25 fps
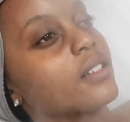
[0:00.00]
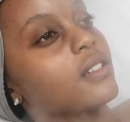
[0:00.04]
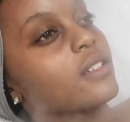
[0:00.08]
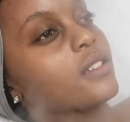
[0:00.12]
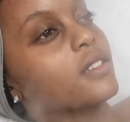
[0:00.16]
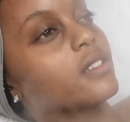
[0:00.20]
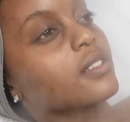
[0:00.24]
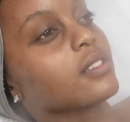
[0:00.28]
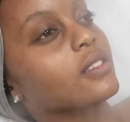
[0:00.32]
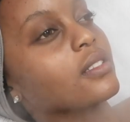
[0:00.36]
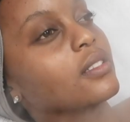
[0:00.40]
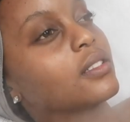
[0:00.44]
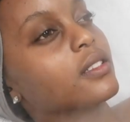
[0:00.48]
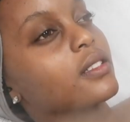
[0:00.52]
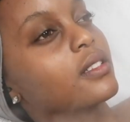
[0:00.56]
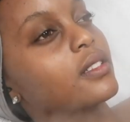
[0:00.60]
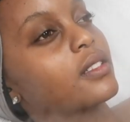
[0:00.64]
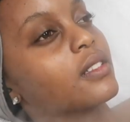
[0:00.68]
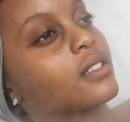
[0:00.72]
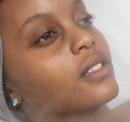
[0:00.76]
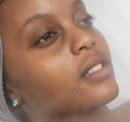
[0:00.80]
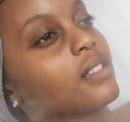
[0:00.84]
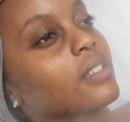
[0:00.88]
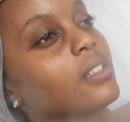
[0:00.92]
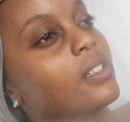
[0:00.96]
make,
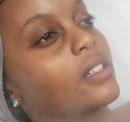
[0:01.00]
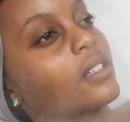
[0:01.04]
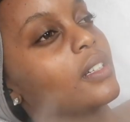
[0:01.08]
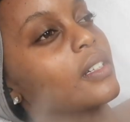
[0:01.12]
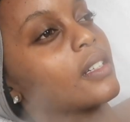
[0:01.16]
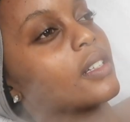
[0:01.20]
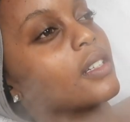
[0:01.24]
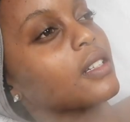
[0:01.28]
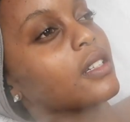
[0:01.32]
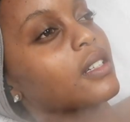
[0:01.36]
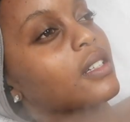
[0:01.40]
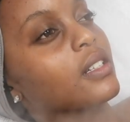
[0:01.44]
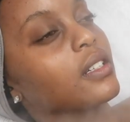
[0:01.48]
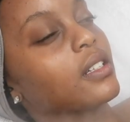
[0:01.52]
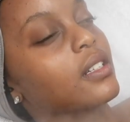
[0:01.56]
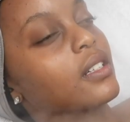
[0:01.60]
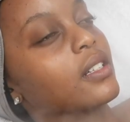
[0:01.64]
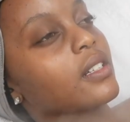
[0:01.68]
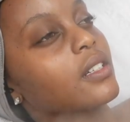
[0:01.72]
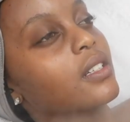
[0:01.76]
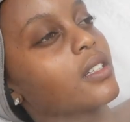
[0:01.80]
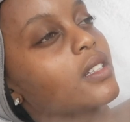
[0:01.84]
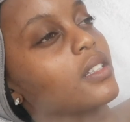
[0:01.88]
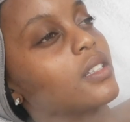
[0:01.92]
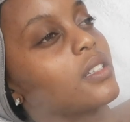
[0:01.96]
like,
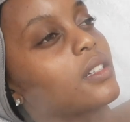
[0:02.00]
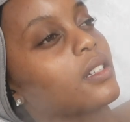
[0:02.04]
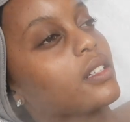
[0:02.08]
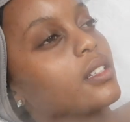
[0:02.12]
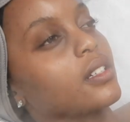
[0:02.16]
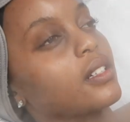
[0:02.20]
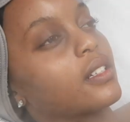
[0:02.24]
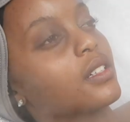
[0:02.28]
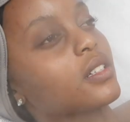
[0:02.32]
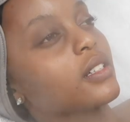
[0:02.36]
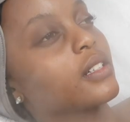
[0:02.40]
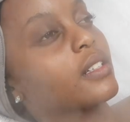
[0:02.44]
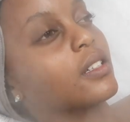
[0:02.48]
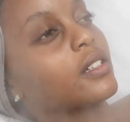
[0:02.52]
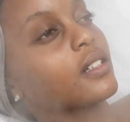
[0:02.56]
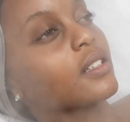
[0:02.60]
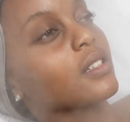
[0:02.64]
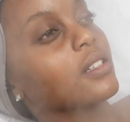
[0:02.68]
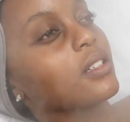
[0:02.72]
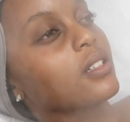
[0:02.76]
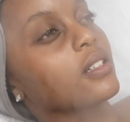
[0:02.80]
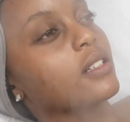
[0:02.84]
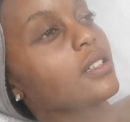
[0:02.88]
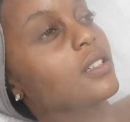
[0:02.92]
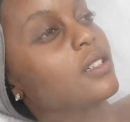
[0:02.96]
to lift the
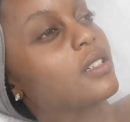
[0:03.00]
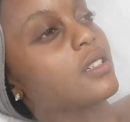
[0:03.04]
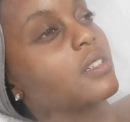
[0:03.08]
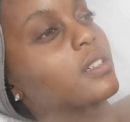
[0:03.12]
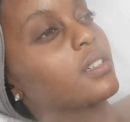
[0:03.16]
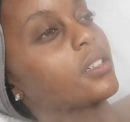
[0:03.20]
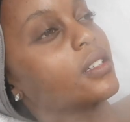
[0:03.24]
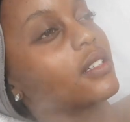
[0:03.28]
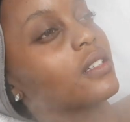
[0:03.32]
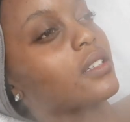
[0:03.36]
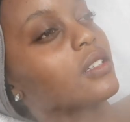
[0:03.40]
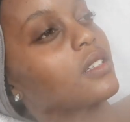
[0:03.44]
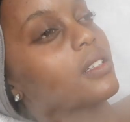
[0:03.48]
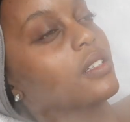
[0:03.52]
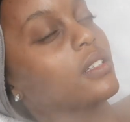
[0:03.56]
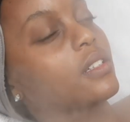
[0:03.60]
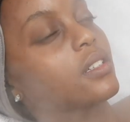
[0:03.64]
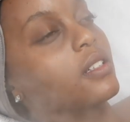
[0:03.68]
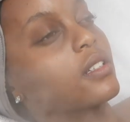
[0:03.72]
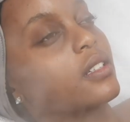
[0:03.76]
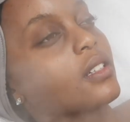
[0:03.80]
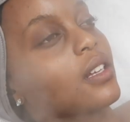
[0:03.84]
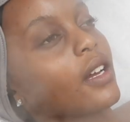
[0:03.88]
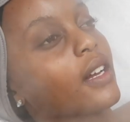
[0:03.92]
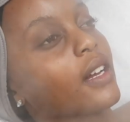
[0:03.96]
jowls and things like that.